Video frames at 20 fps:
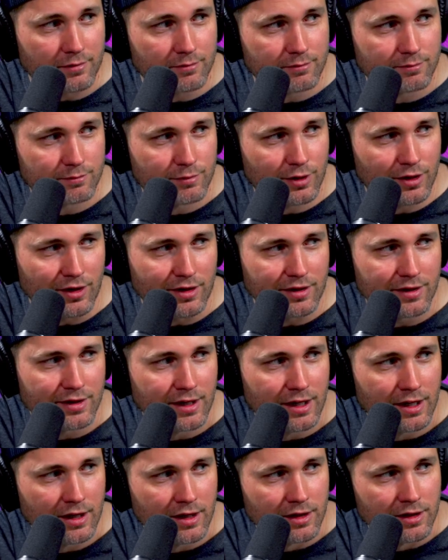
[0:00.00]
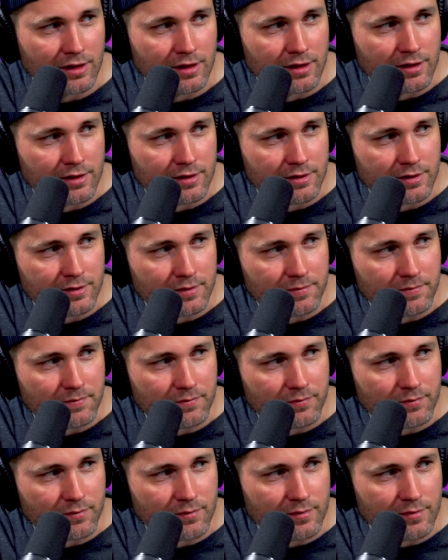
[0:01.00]
it's yep. like, oh, I'm coming
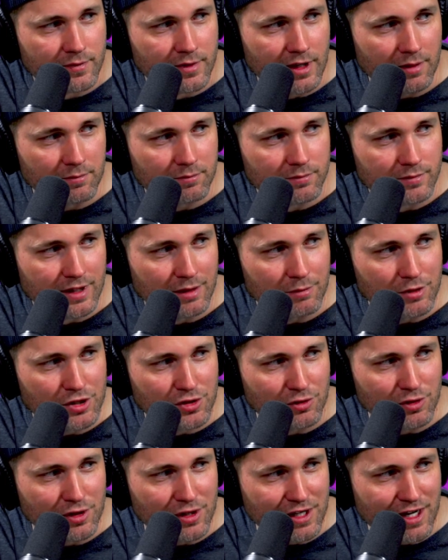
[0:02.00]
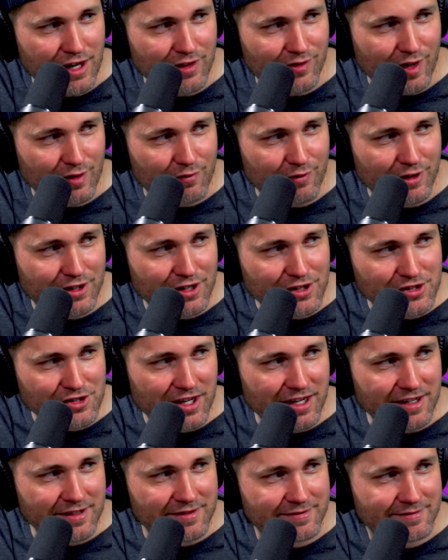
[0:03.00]
for all of it. Yep. Let me show you the Azek
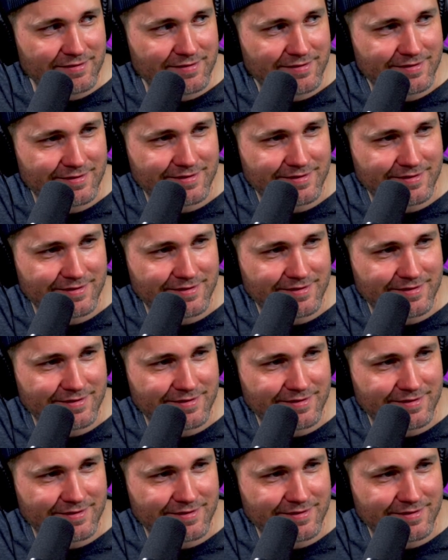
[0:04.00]
vintage line.